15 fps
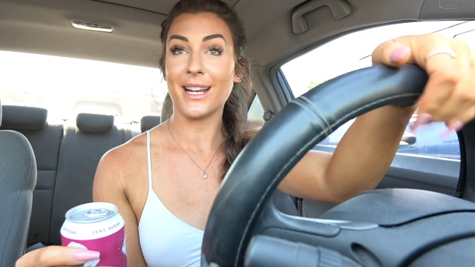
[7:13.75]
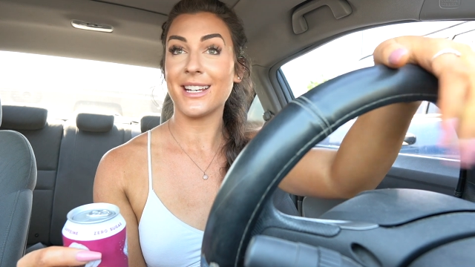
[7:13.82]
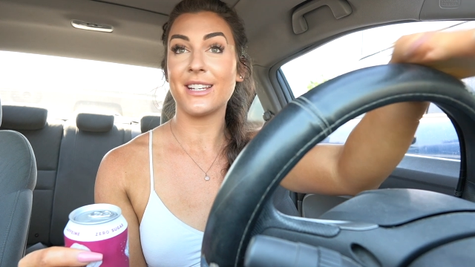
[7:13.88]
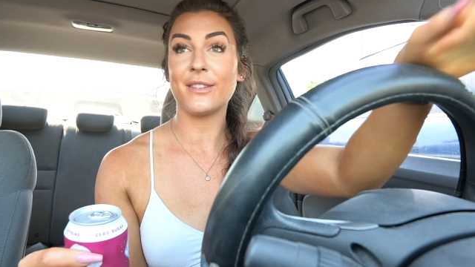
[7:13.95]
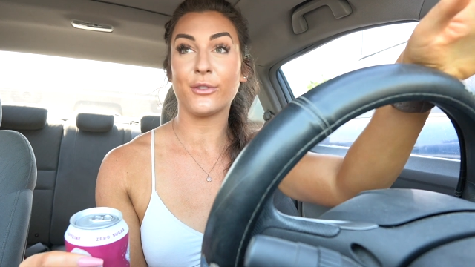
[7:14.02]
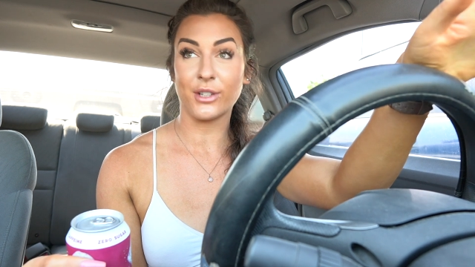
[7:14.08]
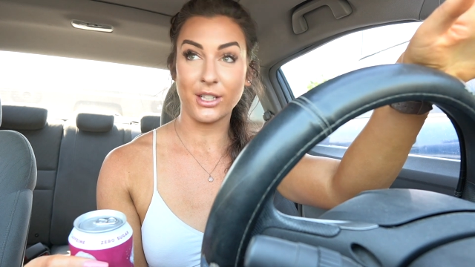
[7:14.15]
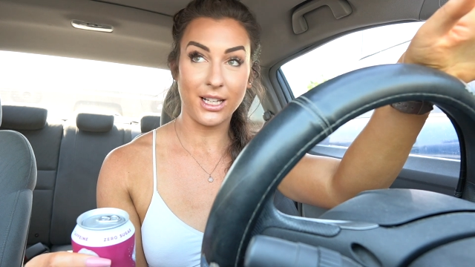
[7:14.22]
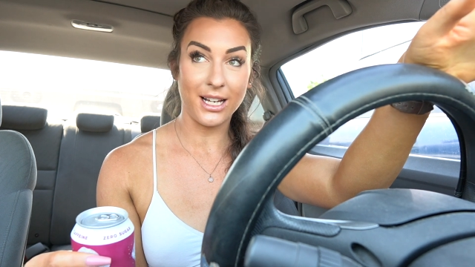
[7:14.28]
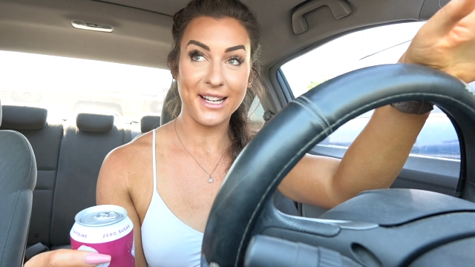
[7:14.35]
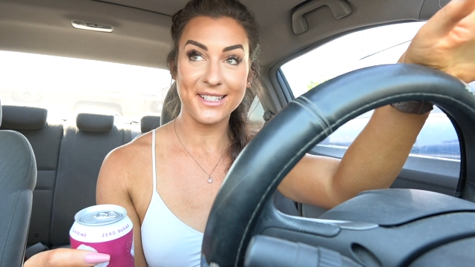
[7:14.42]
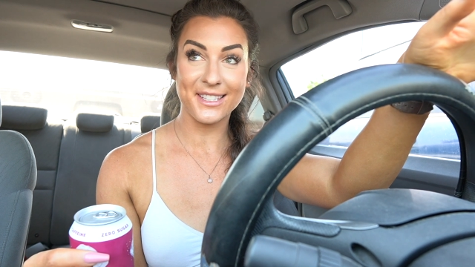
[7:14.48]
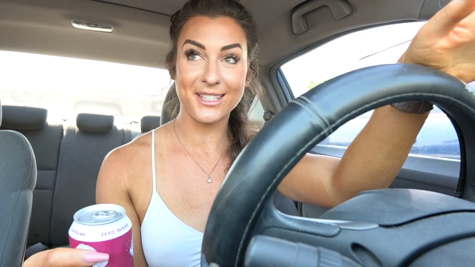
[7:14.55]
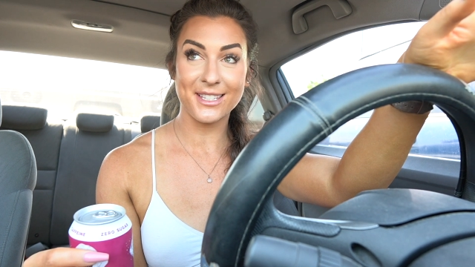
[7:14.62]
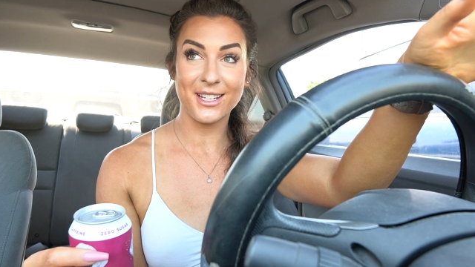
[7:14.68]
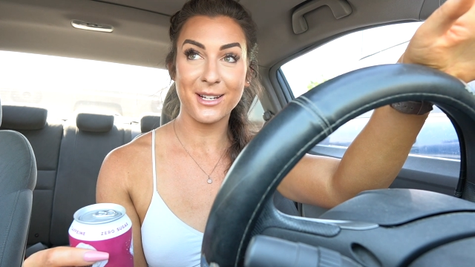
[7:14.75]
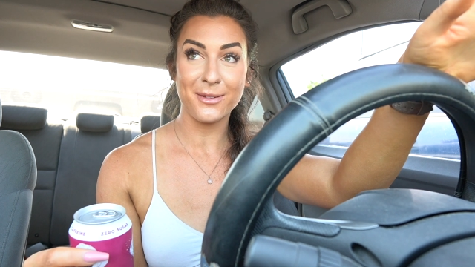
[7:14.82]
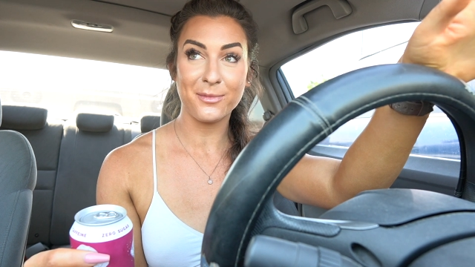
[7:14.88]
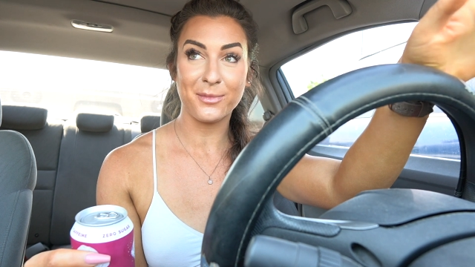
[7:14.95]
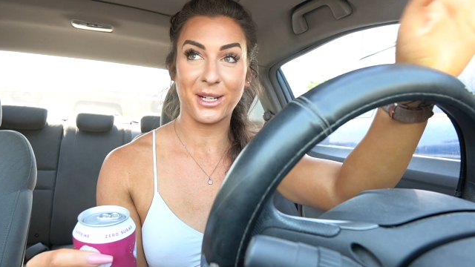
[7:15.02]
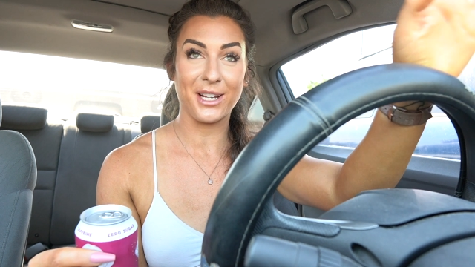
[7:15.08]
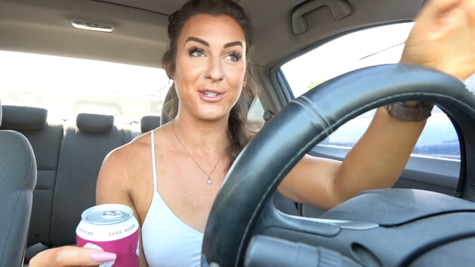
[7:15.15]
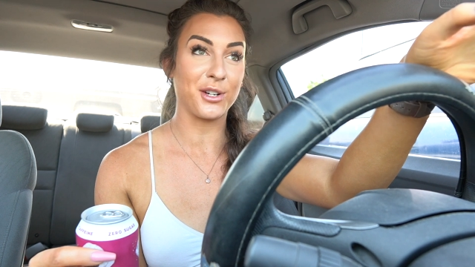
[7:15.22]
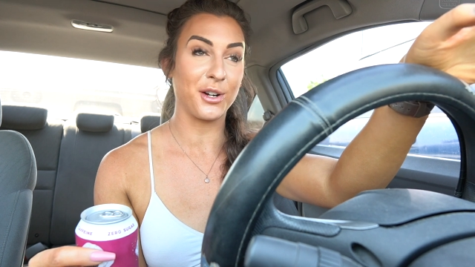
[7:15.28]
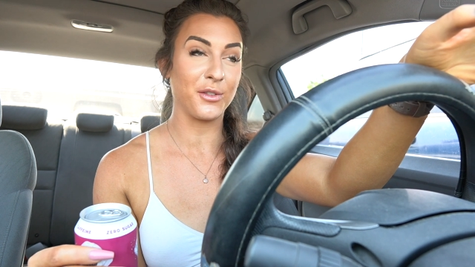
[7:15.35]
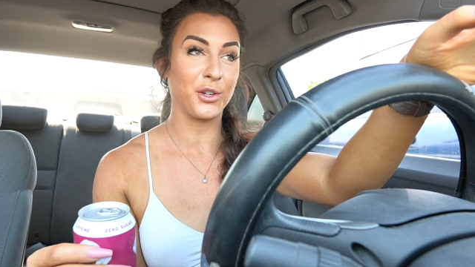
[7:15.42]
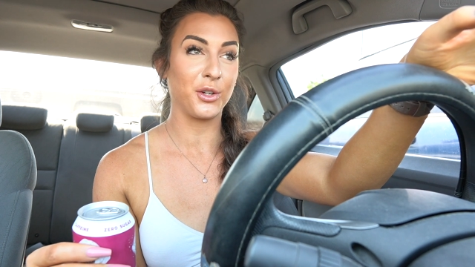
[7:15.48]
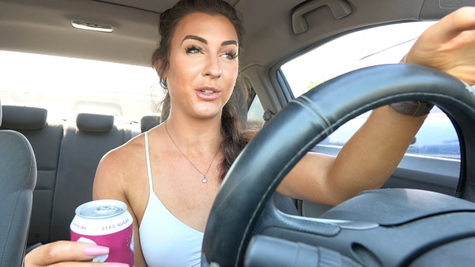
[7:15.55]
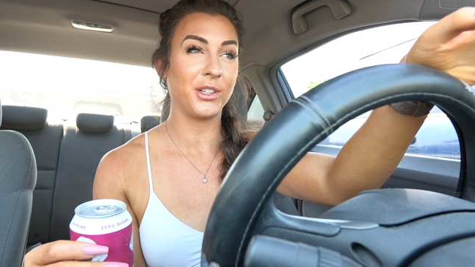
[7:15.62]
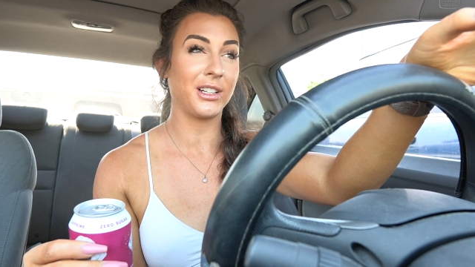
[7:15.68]
I didn't even realize, but I
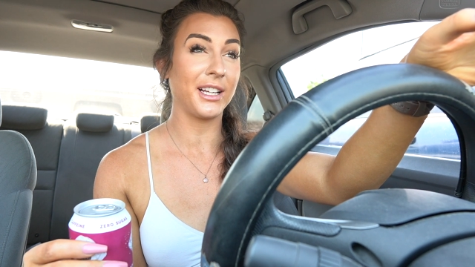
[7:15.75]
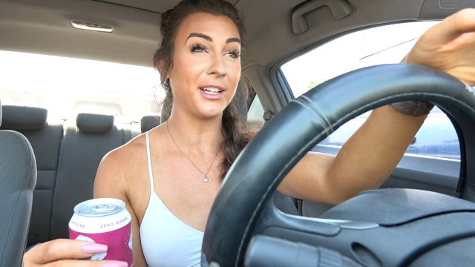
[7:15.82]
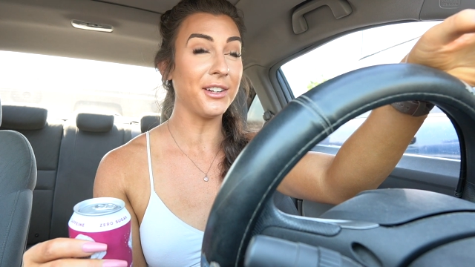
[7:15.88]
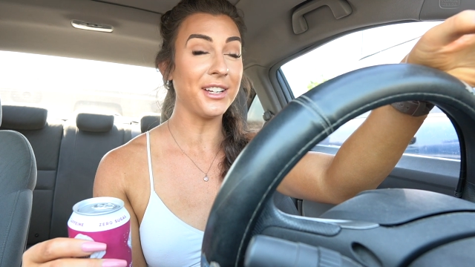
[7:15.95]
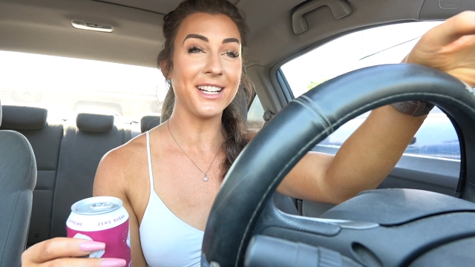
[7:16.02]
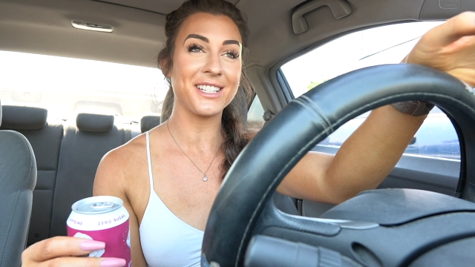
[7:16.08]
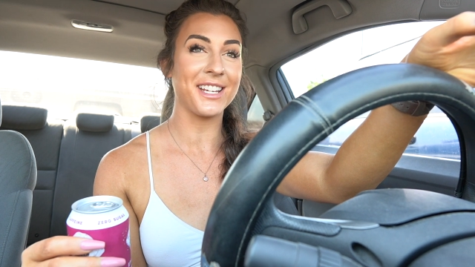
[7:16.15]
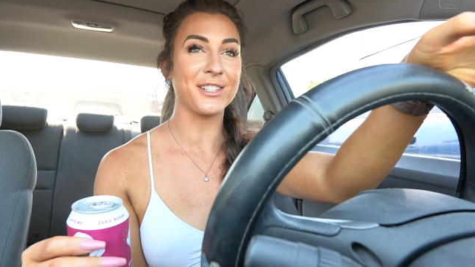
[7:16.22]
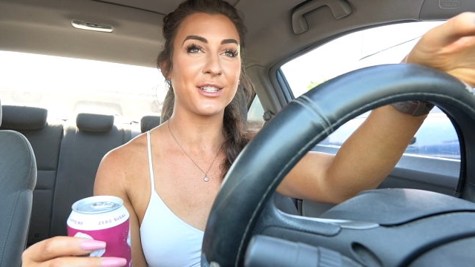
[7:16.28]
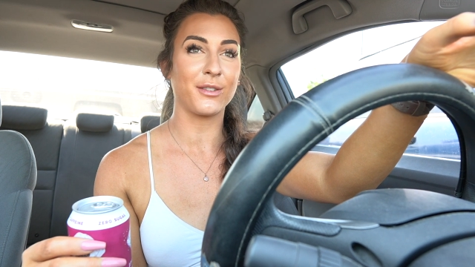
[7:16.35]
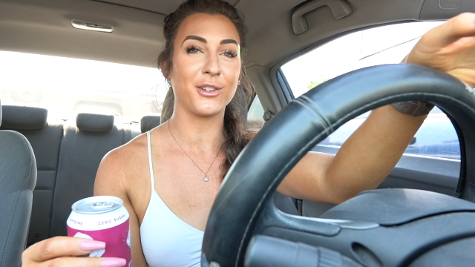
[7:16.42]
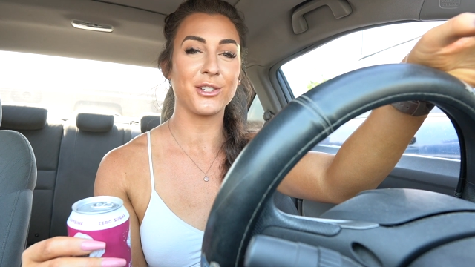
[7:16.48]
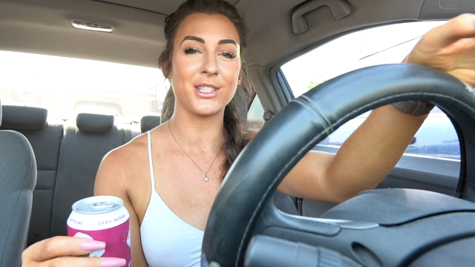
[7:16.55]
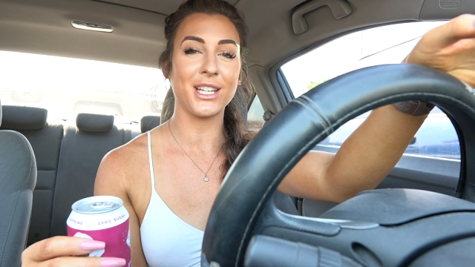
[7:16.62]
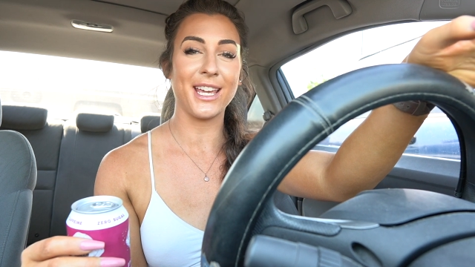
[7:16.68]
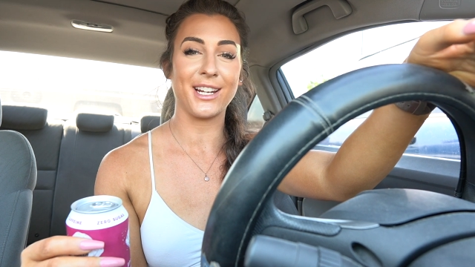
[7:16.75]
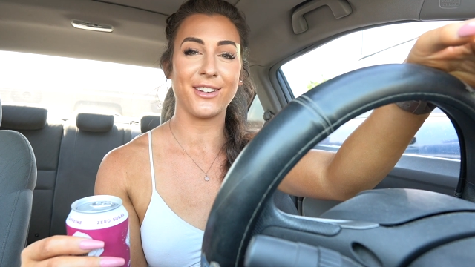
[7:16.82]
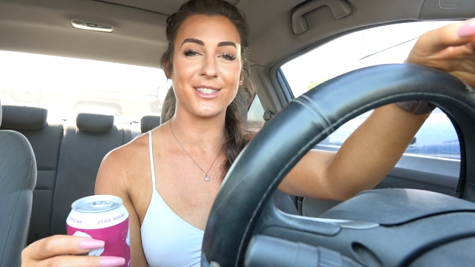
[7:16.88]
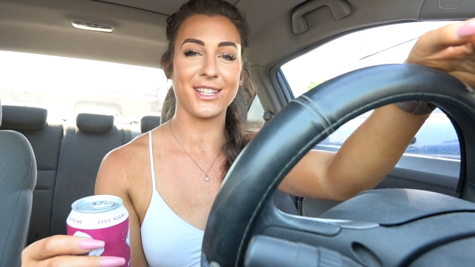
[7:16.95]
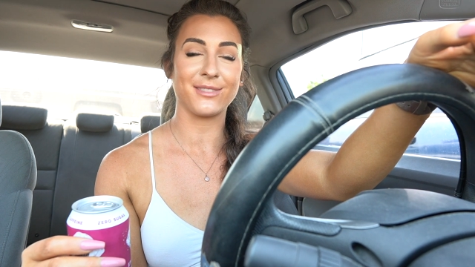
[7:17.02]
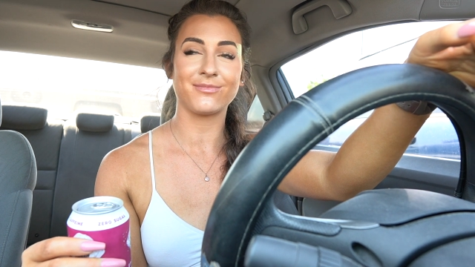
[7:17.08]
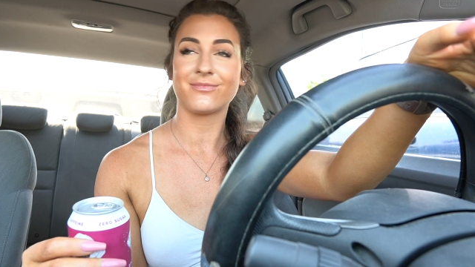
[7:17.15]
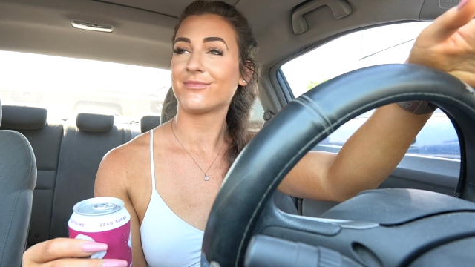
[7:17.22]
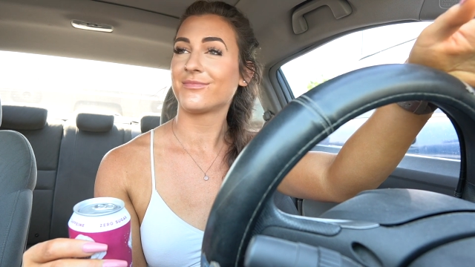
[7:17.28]
drove through and they're like, oh yeah, today's our first day, and I was like,